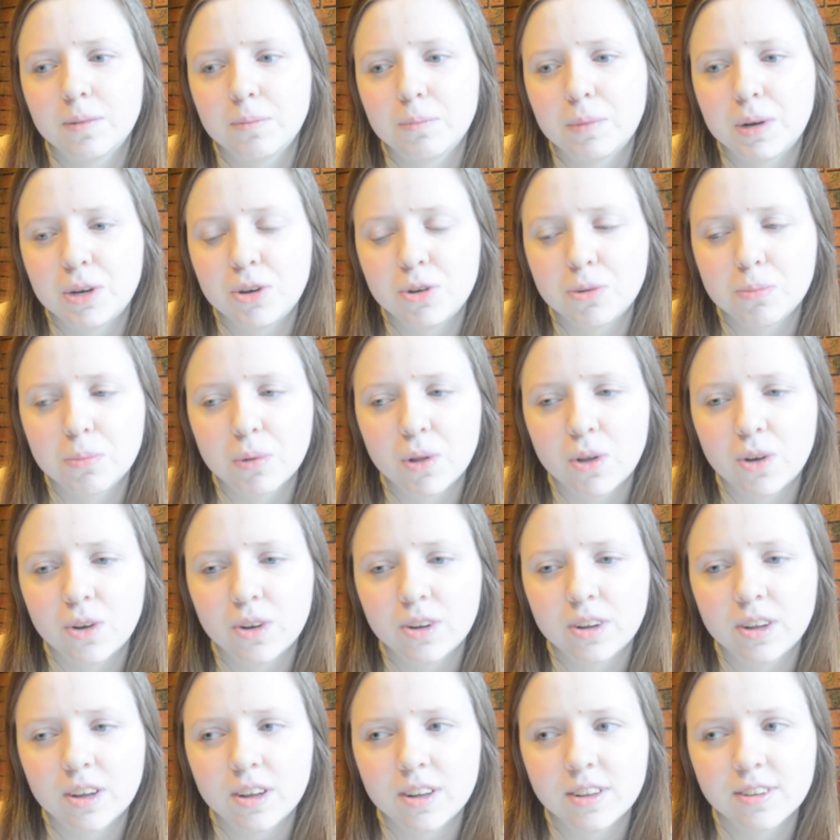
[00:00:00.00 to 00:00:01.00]
my new
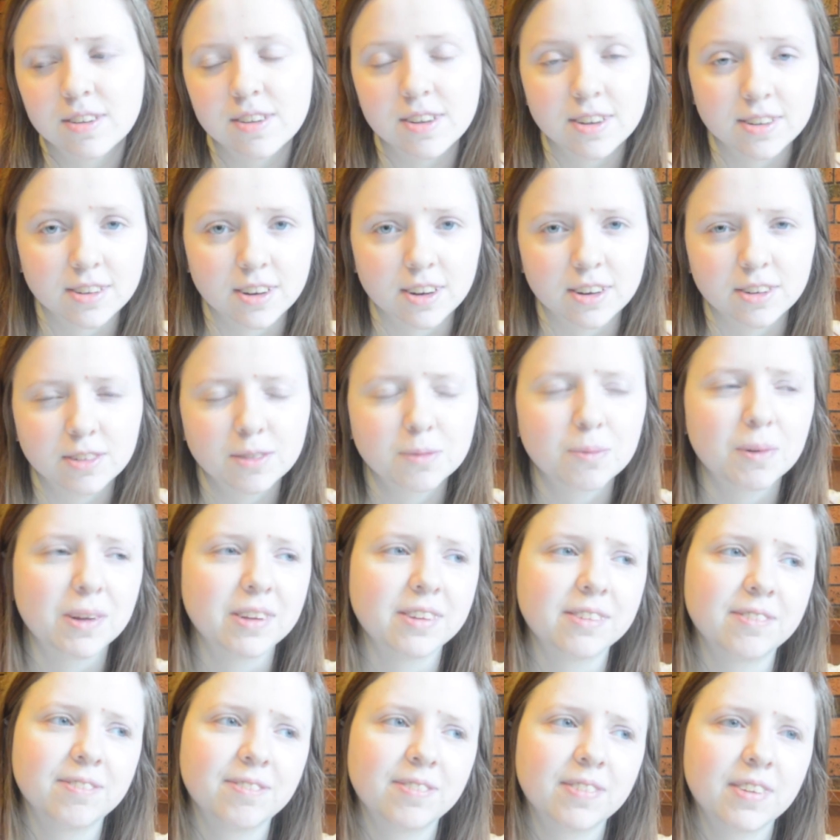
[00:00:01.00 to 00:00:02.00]
blog Teen Titles.
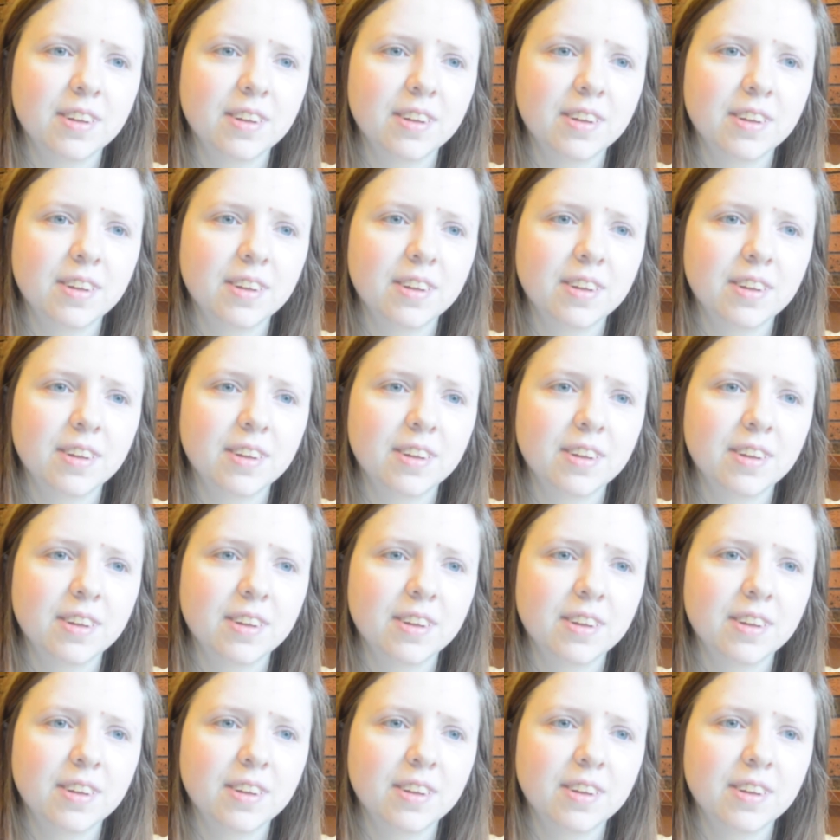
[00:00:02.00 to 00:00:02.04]
Well,